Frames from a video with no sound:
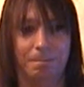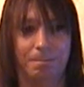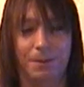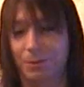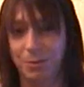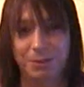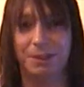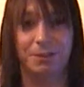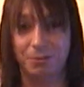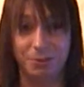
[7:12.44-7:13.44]
you're not
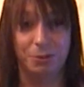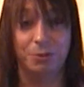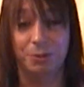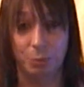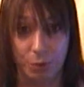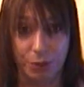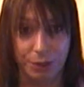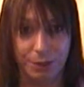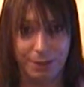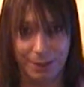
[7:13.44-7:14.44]
entitled to use the
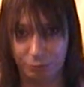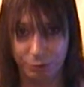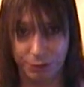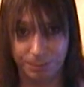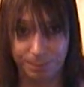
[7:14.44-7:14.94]
word androgyne,